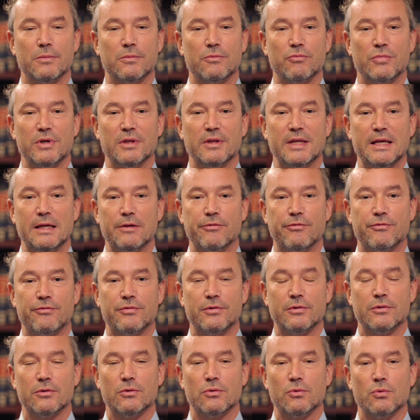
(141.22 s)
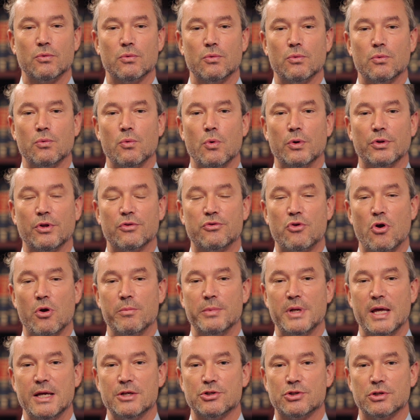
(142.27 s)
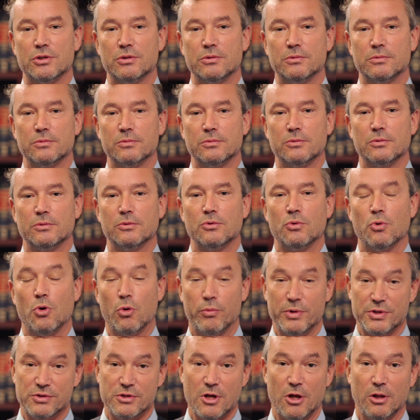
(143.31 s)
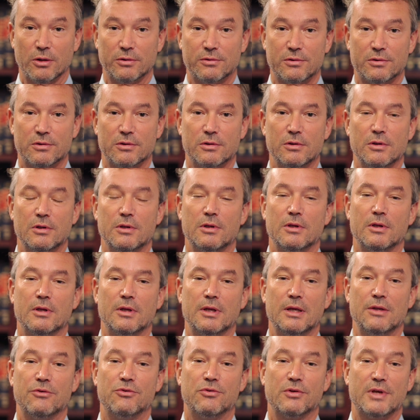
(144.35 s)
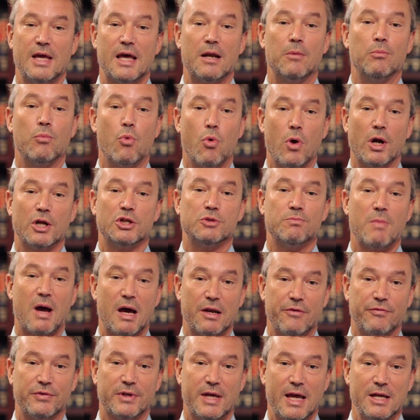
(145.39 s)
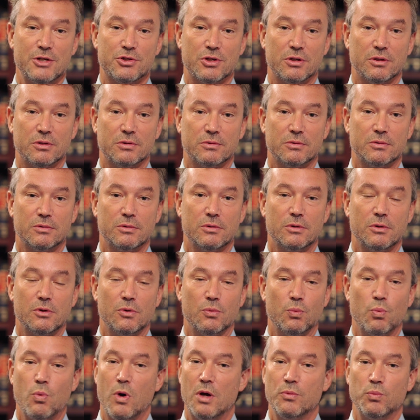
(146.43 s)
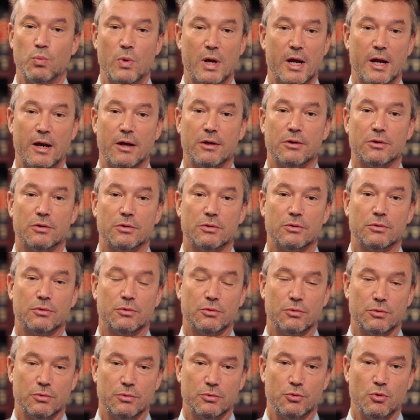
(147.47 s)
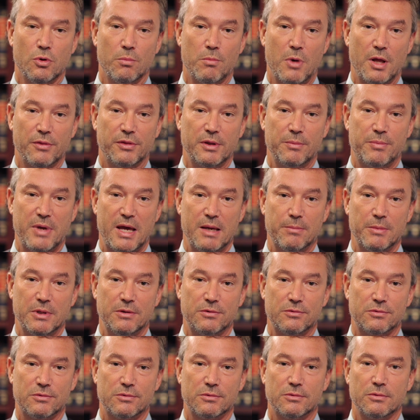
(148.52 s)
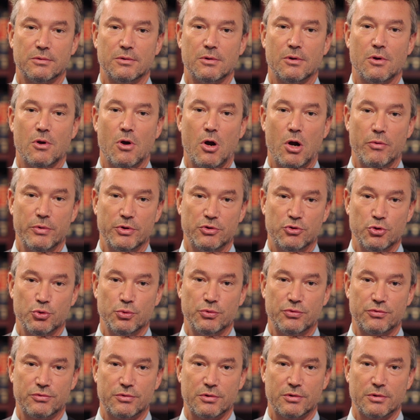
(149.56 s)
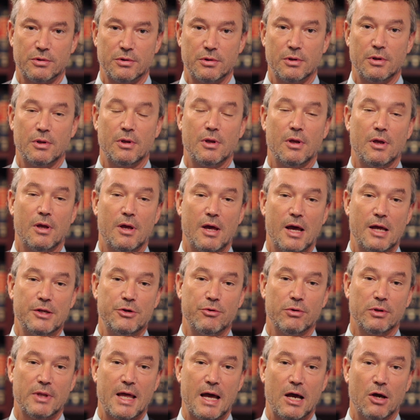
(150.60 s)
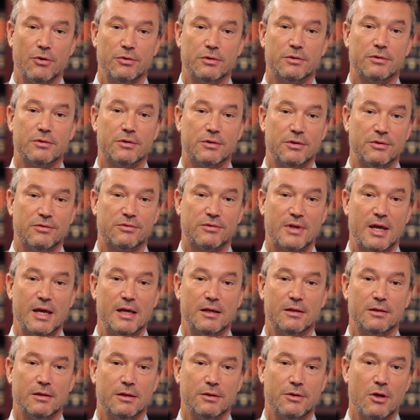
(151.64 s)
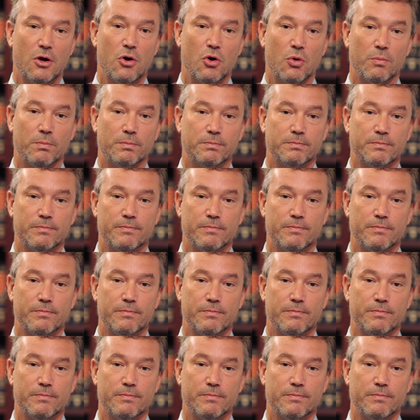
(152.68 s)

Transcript: relief or determination or result is to get a mortgage modification, one where your monthly payments are reduced and you're allowed to stay in the home.